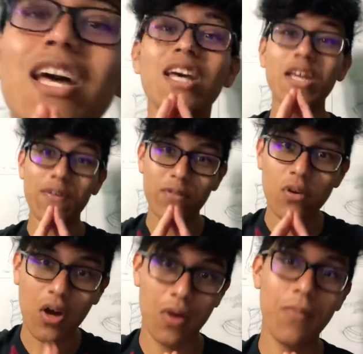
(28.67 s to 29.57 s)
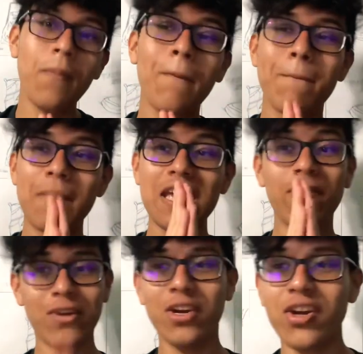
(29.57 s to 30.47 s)
if you all may have
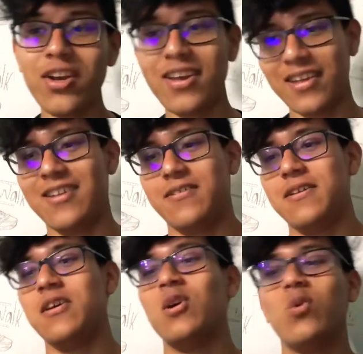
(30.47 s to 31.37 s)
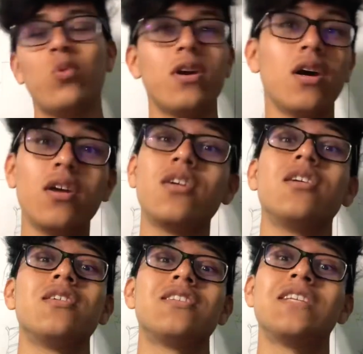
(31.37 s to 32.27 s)
heard, uh, we're
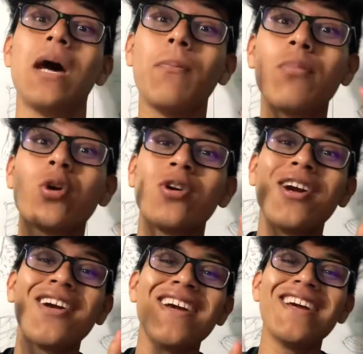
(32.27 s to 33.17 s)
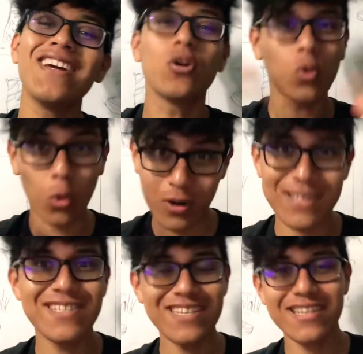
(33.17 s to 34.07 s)
under temporary
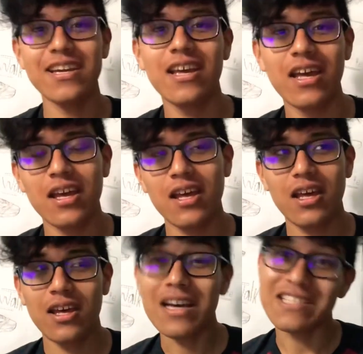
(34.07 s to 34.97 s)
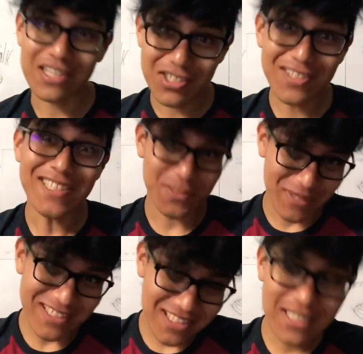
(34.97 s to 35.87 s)
quarantine, essentially
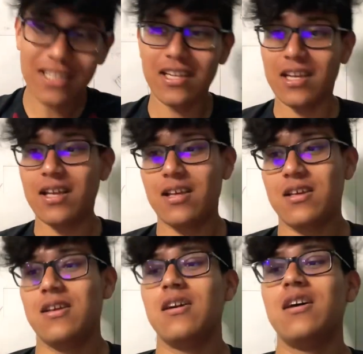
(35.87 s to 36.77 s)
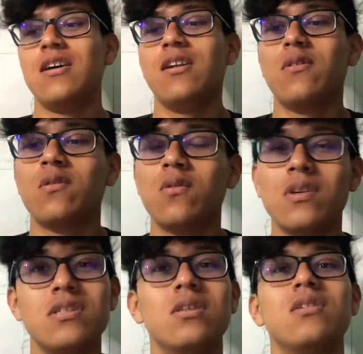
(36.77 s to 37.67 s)
speaking. Uh, and of
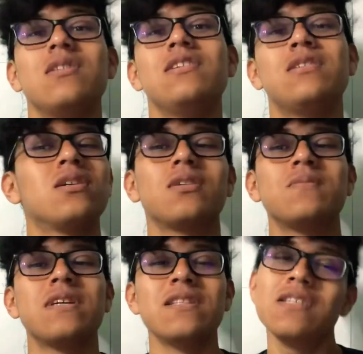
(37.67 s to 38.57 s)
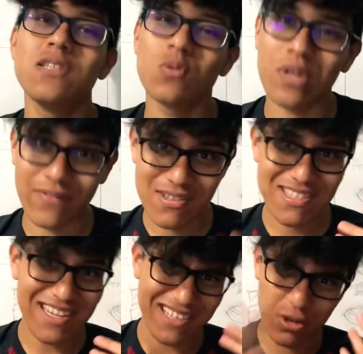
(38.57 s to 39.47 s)
course, under these circumstances, we have to
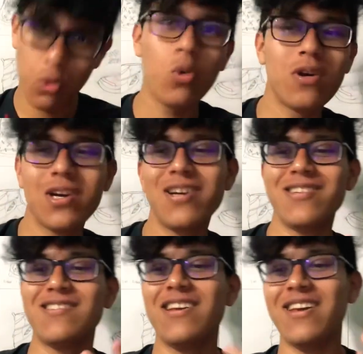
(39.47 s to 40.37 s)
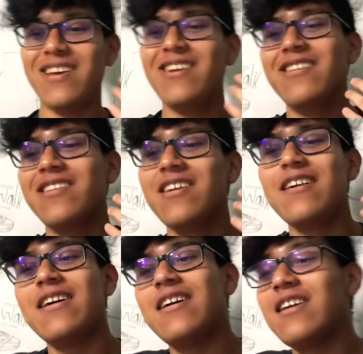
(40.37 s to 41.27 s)
stay indoors and
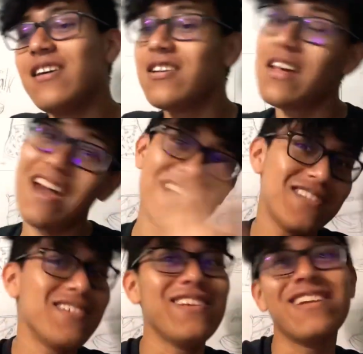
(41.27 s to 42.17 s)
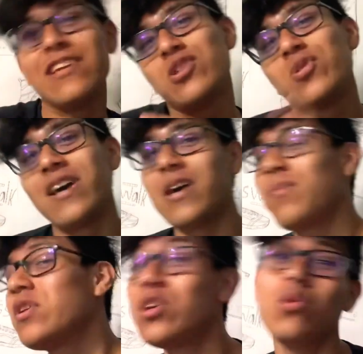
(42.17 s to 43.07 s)
isolated trap,
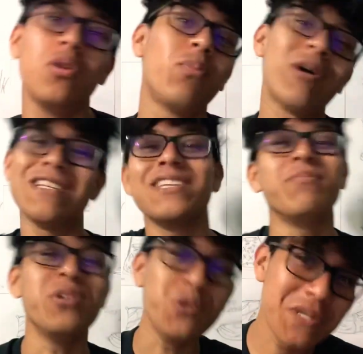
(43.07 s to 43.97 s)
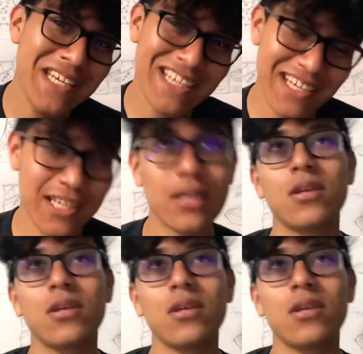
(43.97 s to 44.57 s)
cue depressing music.